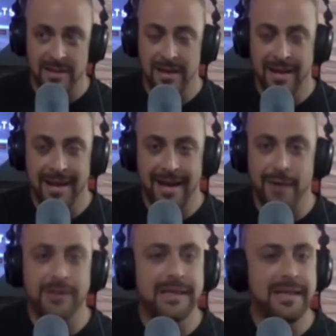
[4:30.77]
I don't
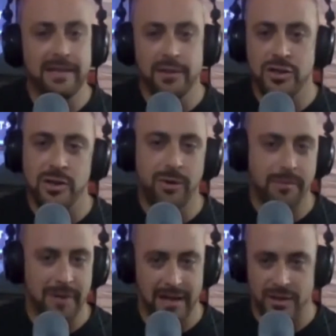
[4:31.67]
need to show up
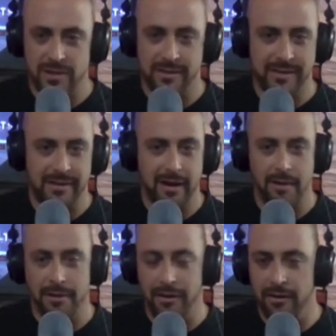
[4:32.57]
nationally.
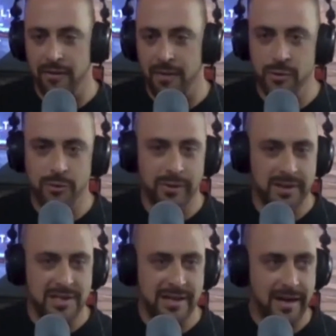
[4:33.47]
If I'm doing real estate
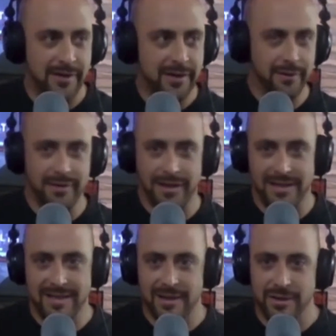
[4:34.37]
out here in Los
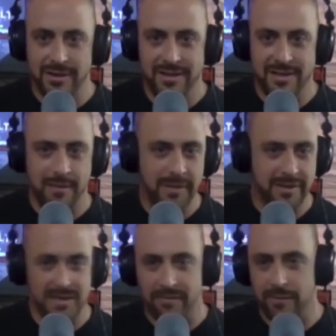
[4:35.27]
Angeles and I'm in the San
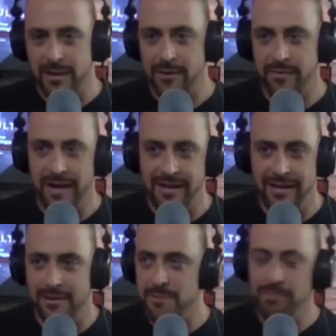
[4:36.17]
Fernando Valley, there's
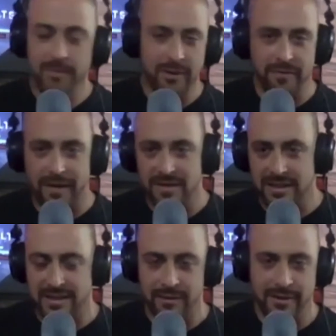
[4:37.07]
5-6
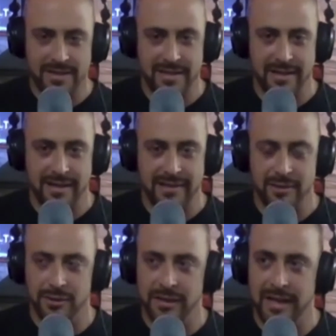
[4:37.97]
areas that I like to look
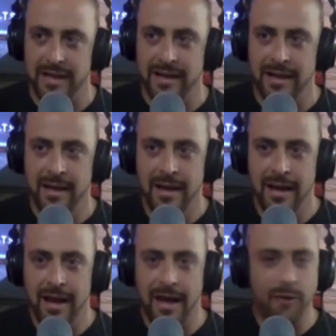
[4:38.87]
at. I
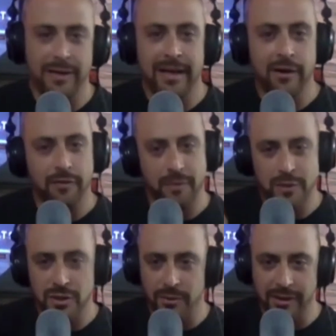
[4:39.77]
don't care if I'm showing
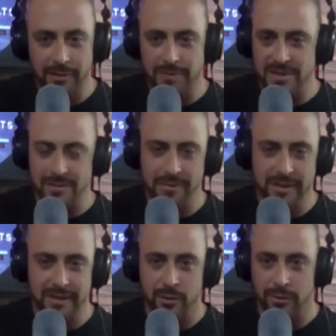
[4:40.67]
up to somebody in
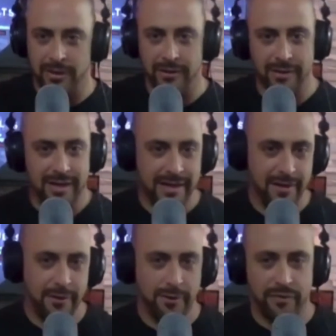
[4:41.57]
North Carolina or
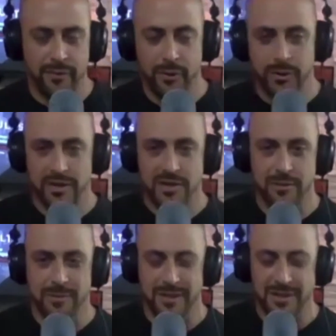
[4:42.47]
Florida so much.